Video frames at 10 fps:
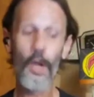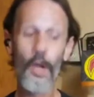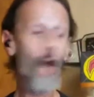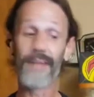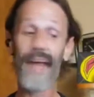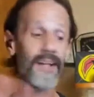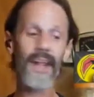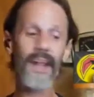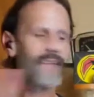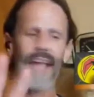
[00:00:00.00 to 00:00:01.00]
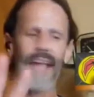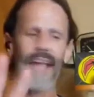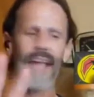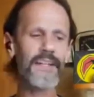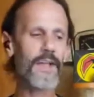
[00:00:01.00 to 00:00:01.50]
No, not
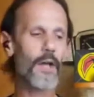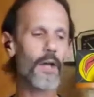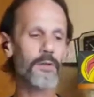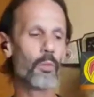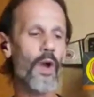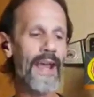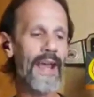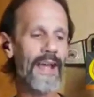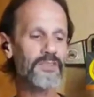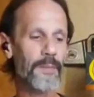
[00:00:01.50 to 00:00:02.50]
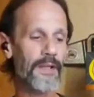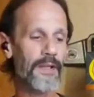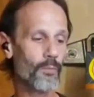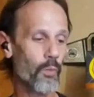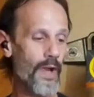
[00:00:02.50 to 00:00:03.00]
at NEW. What
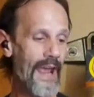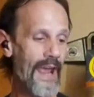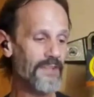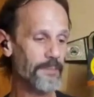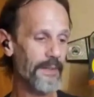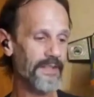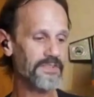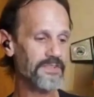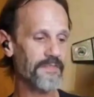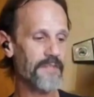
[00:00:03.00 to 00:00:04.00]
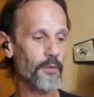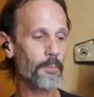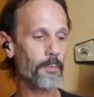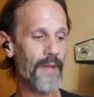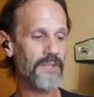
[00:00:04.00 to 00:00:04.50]
has been his
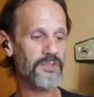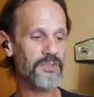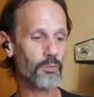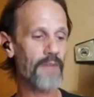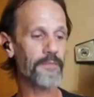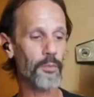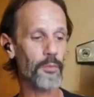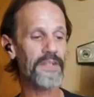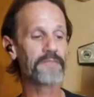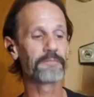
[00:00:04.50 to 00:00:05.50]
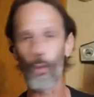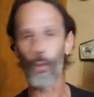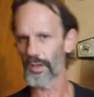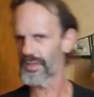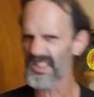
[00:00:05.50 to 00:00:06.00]
favorite match to referee
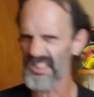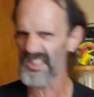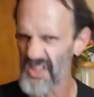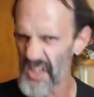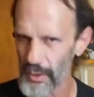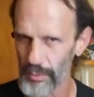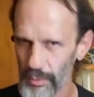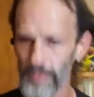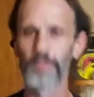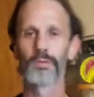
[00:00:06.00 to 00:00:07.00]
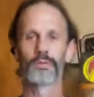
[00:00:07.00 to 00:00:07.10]
for, just in general?